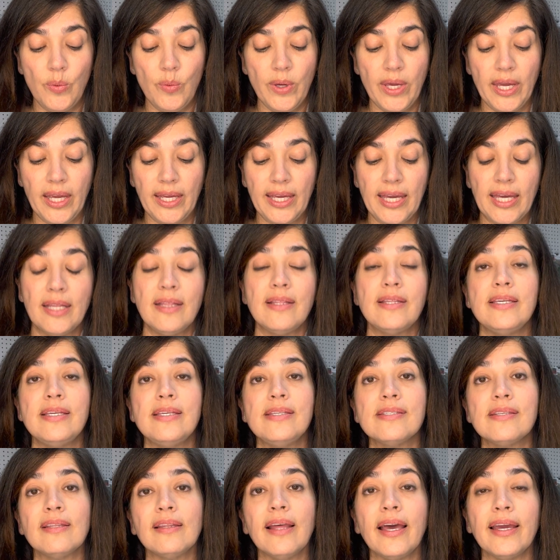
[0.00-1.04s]
can get
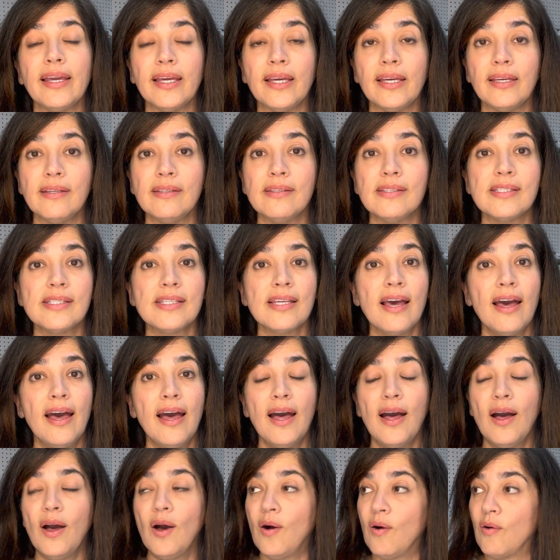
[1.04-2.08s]
these leggings
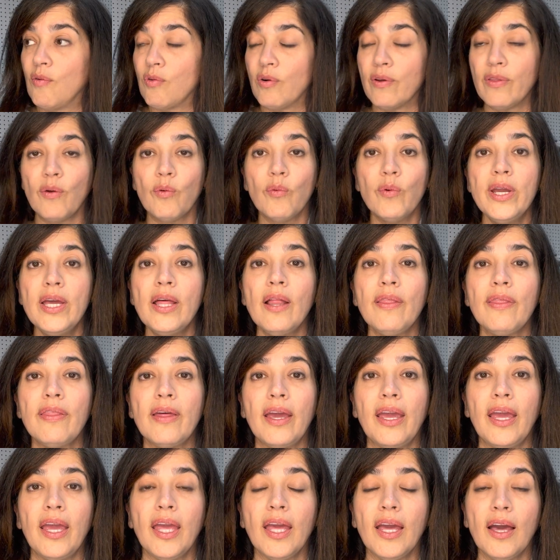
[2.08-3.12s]
for the real
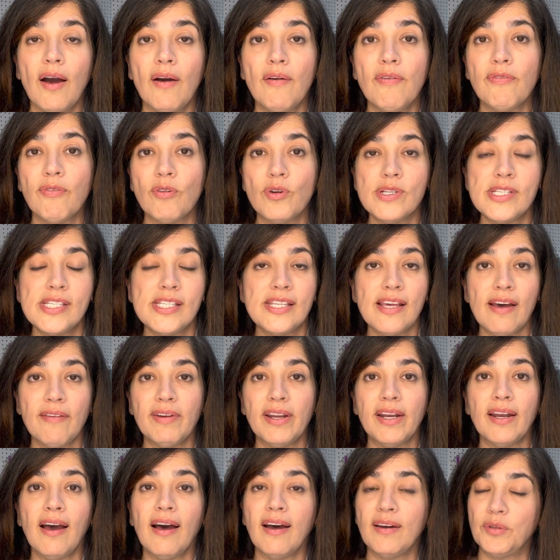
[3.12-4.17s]
thing for
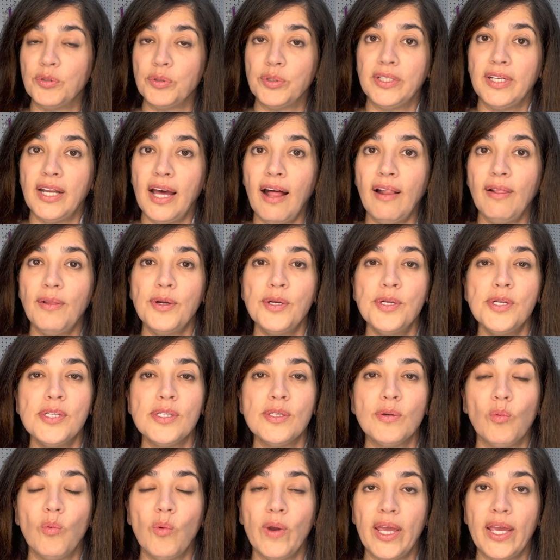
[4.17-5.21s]
$700,
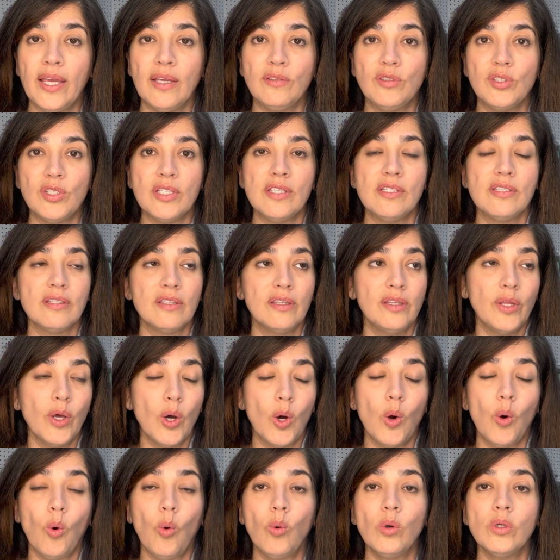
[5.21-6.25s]
which is
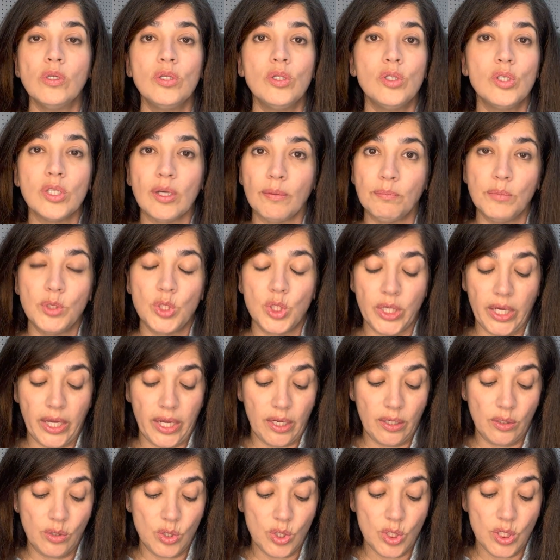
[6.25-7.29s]
no chump
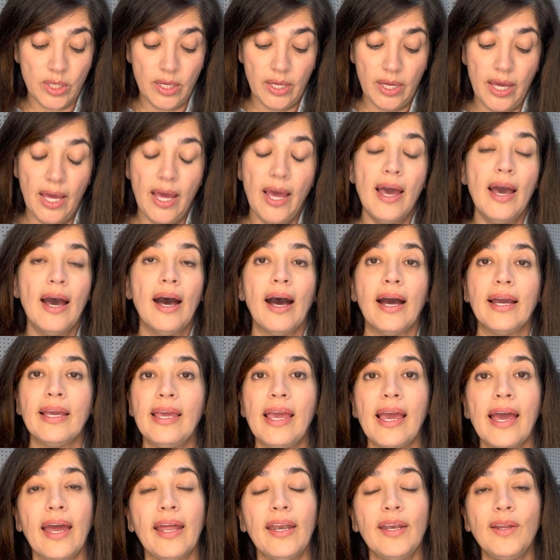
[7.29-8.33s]
change.
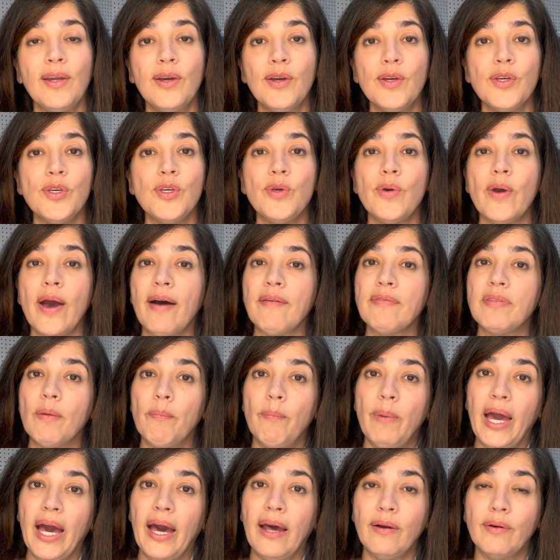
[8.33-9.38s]
Again, you have the
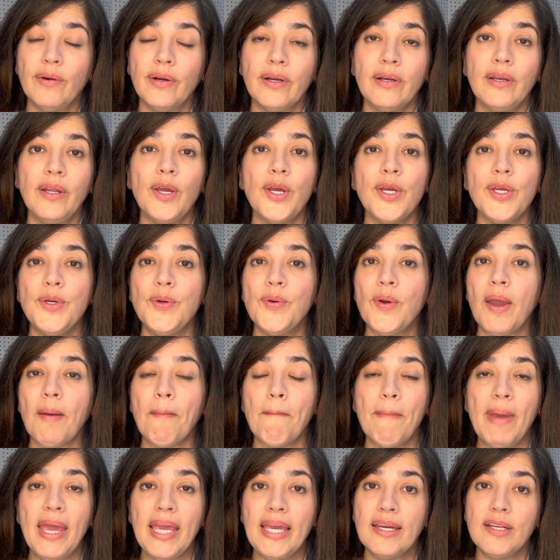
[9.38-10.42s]
pattern. You can
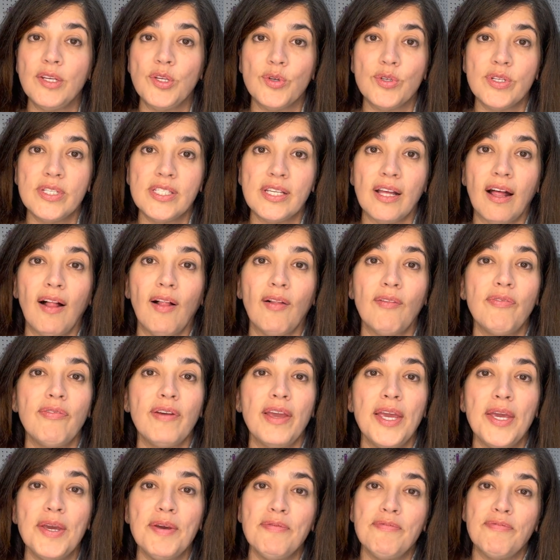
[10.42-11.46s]
make it yourself
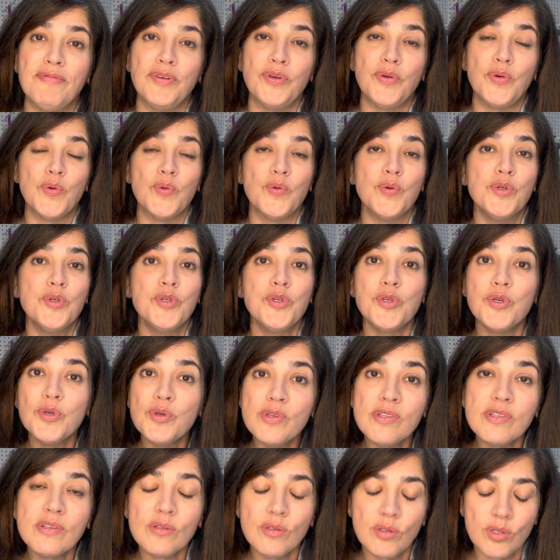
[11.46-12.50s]
if you
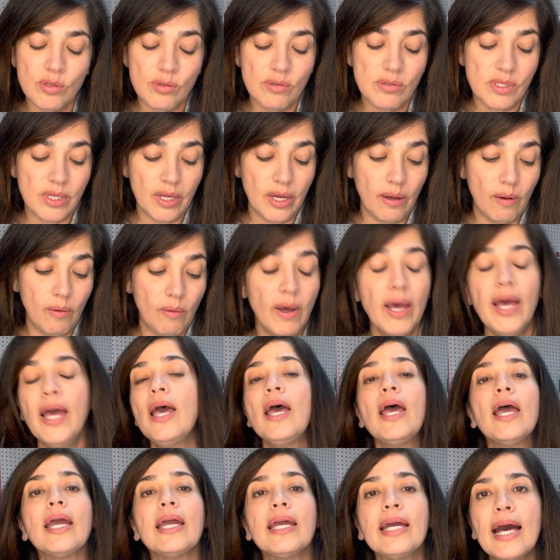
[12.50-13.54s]
choose to do so.
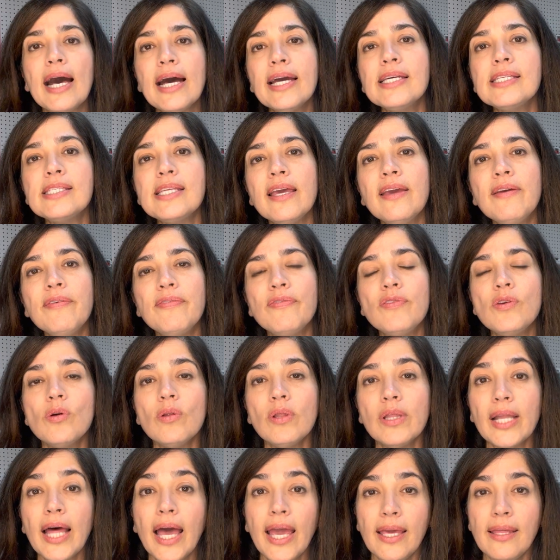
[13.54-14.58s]
And guys, if
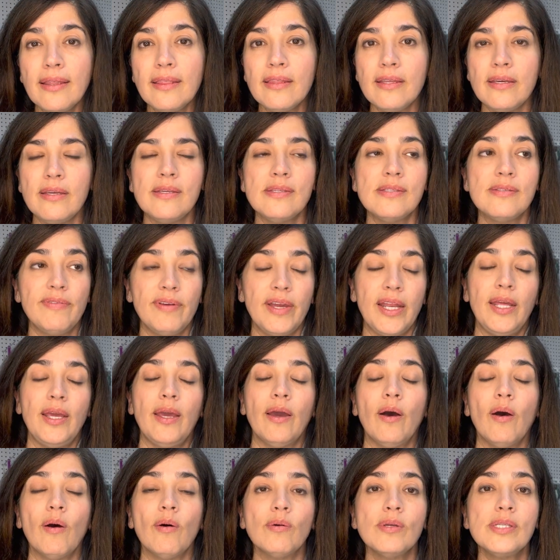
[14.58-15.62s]
you like these
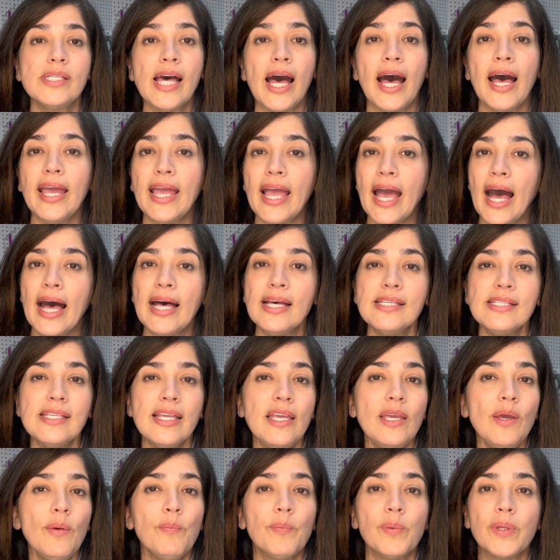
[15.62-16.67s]
videos, I ask
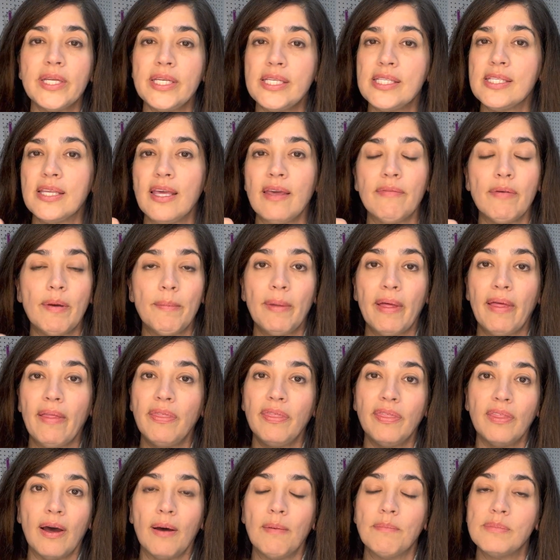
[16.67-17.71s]
that you please give them a
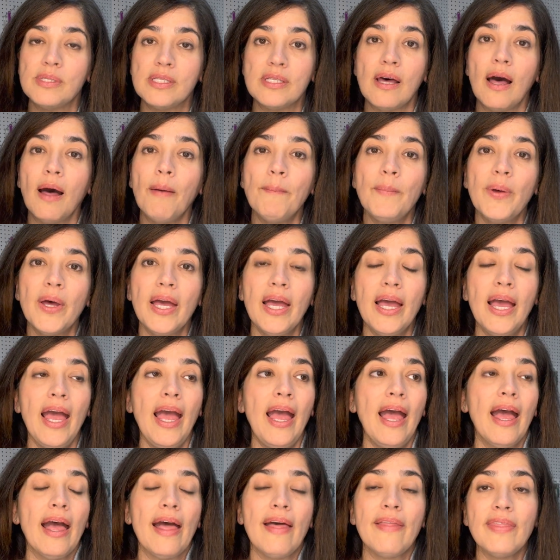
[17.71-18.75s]
thumbs up
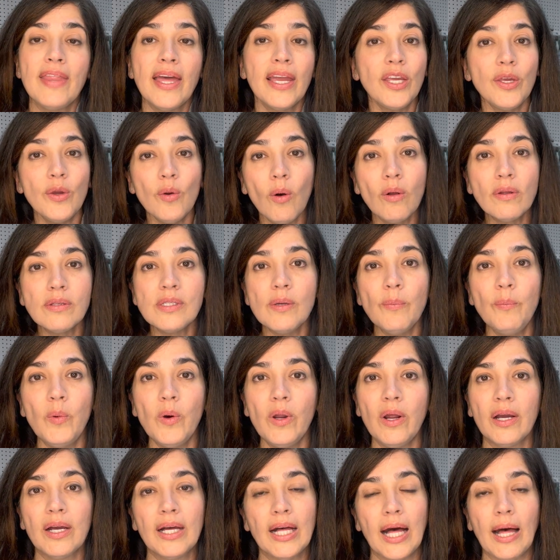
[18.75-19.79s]
and that you also
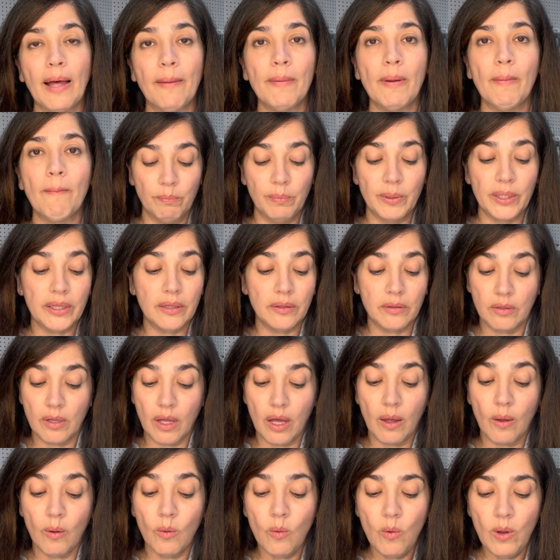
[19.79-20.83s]
put a comment
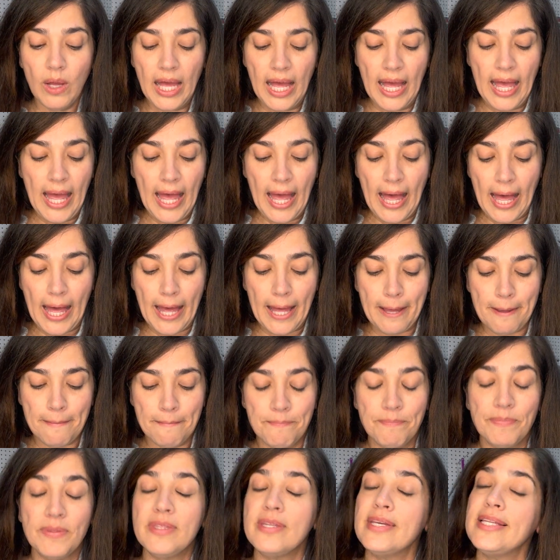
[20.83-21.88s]
below.
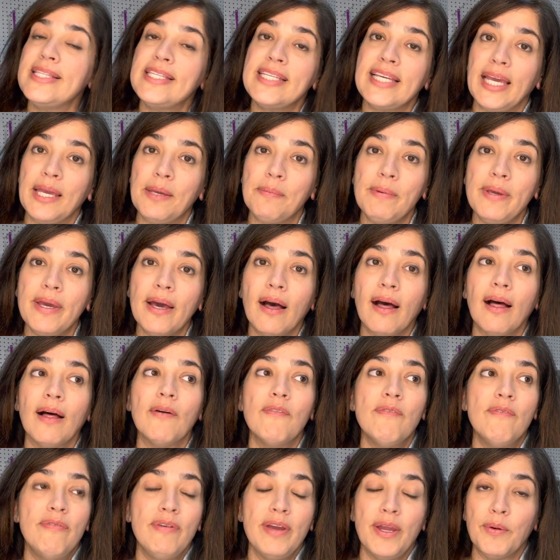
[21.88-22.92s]
They take me a
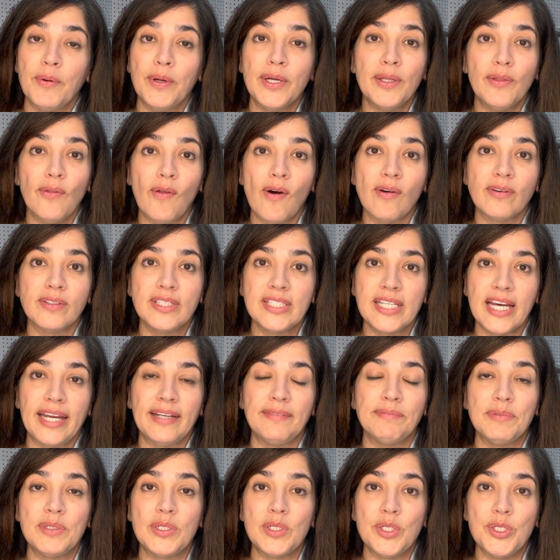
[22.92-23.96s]
very long
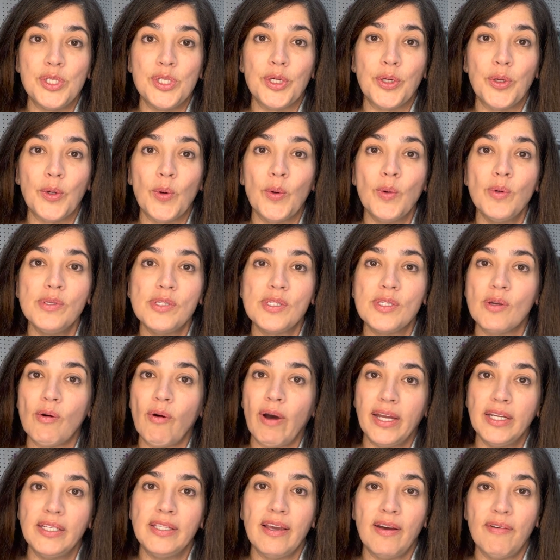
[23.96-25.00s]
time to do. So
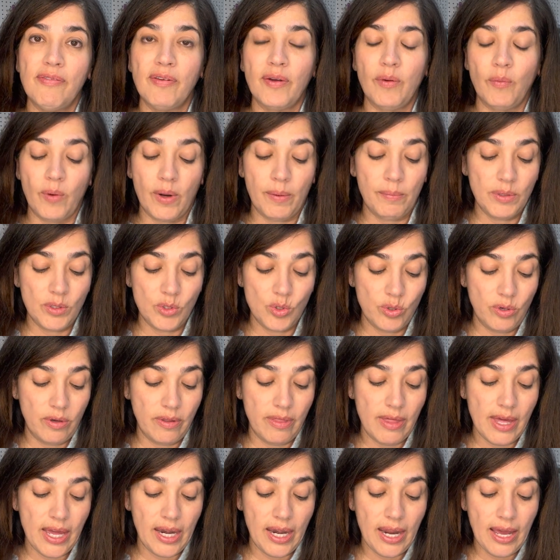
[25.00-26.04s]
I definitely want to make sure
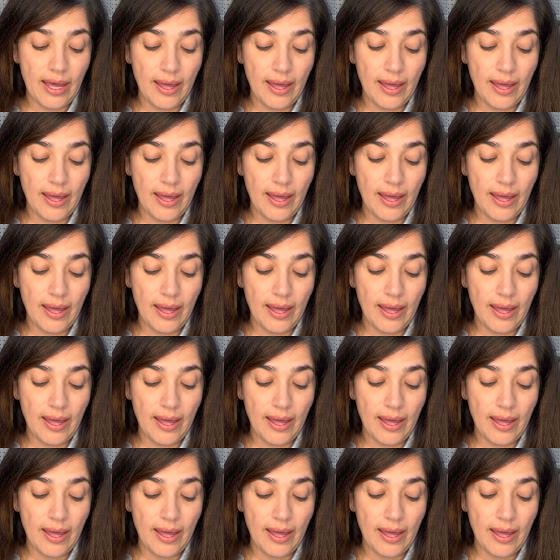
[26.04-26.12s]
that